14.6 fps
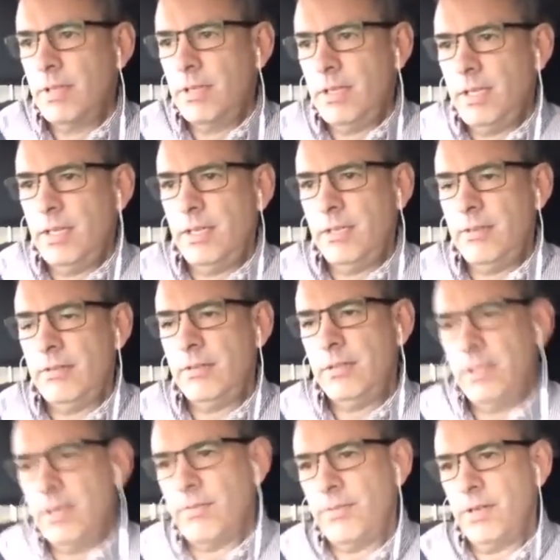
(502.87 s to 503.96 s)
and
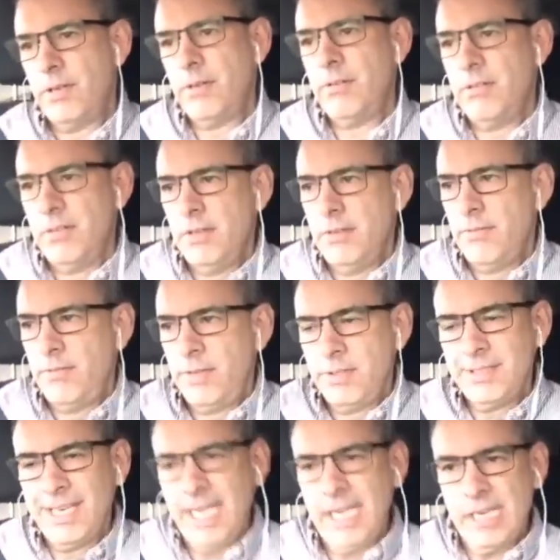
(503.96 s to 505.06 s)
if they're
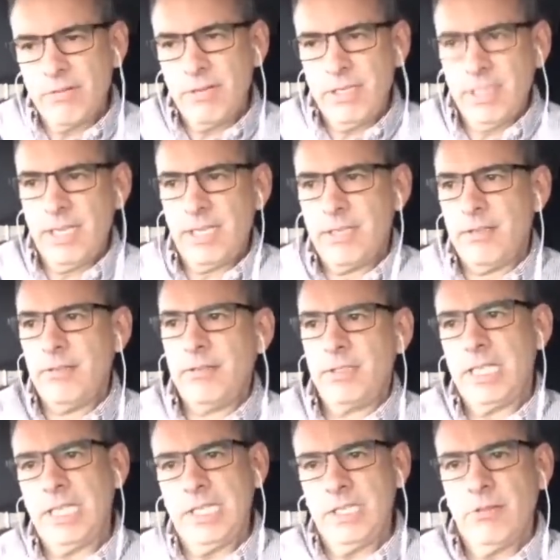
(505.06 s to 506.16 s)
feeling angry, they can
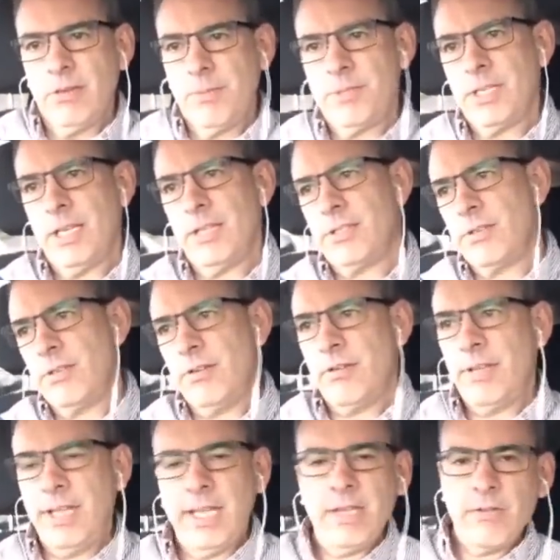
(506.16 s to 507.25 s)
get you upset, so you're
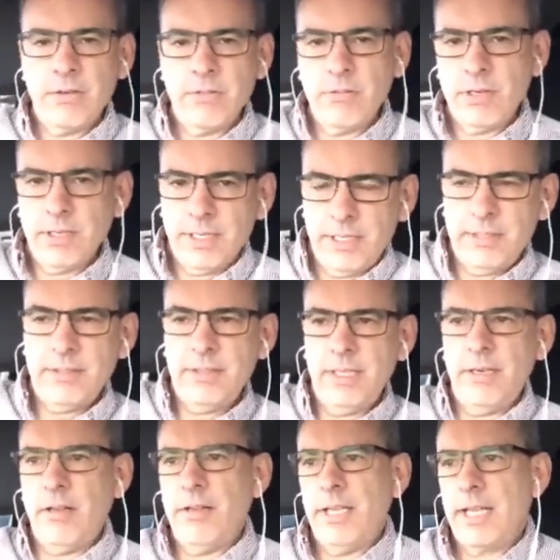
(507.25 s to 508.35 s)
the angry one, and
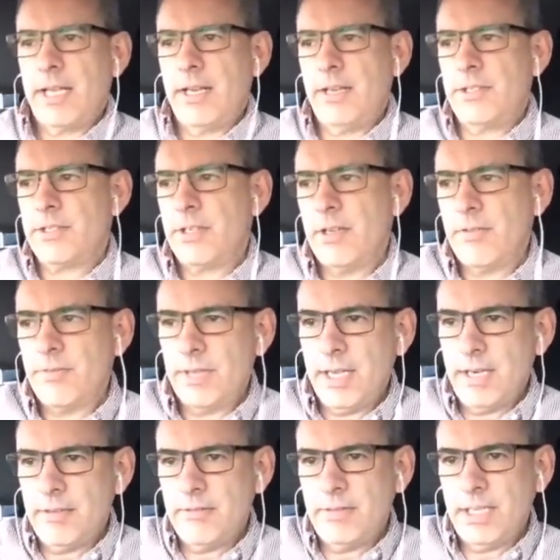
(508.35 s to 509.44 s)
all that kind of stuff.
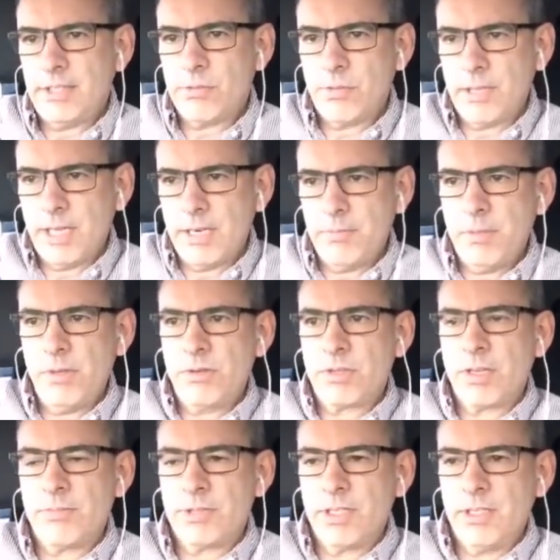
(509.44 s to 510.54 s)
That's where that abuse
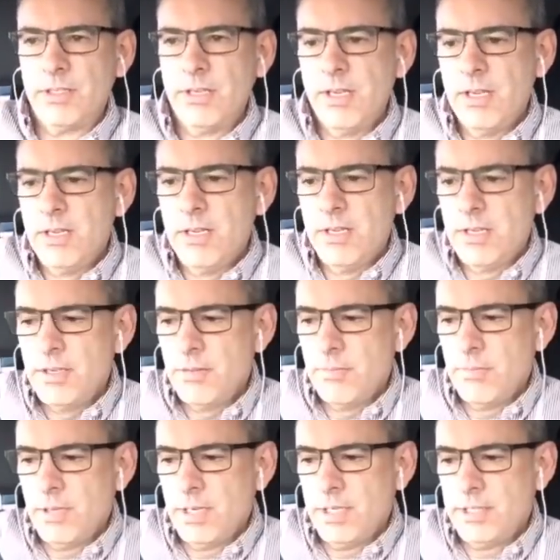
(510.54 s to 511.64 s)
comes in.
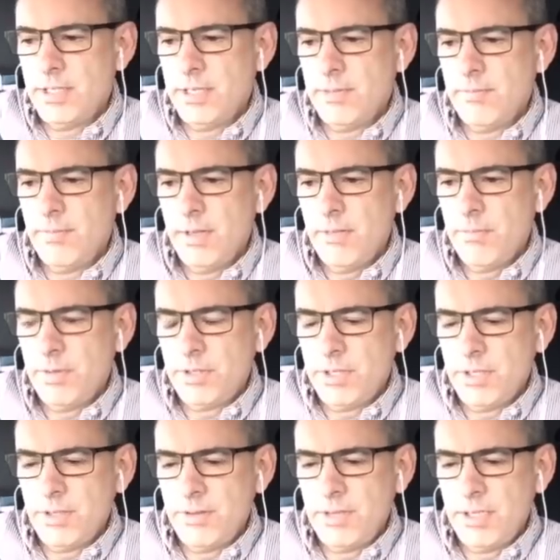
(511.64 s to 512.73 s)
But
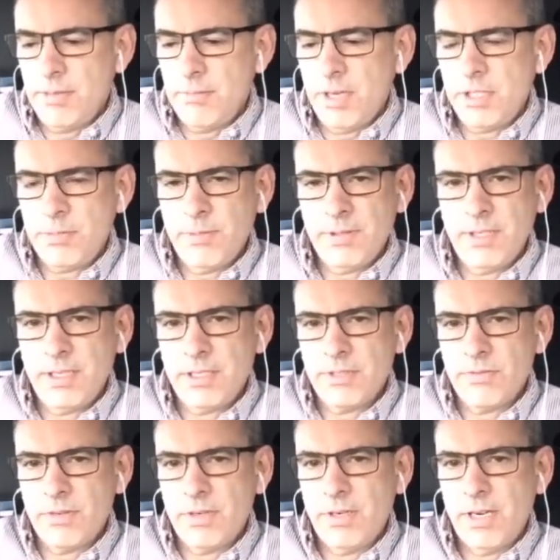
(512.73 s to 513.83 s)
the enmeshment thing is
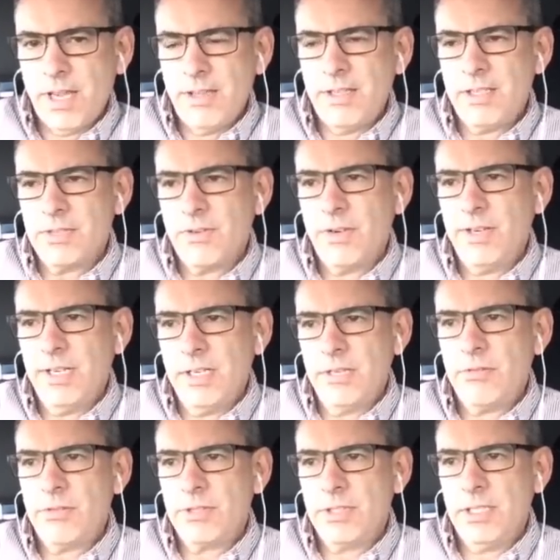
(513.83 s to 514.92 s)
I think it's very
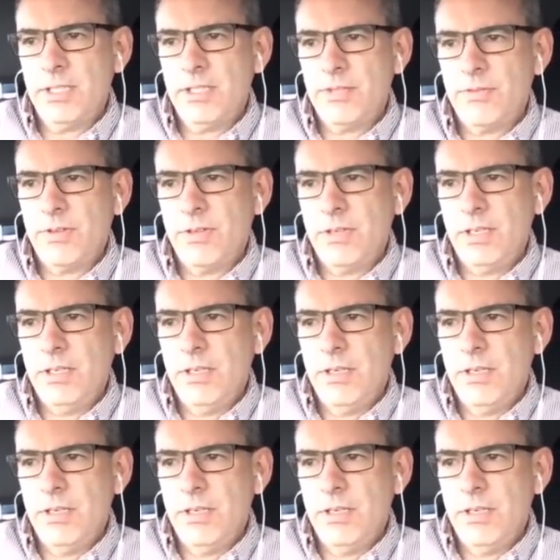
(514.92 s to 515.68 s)
interesting. It's very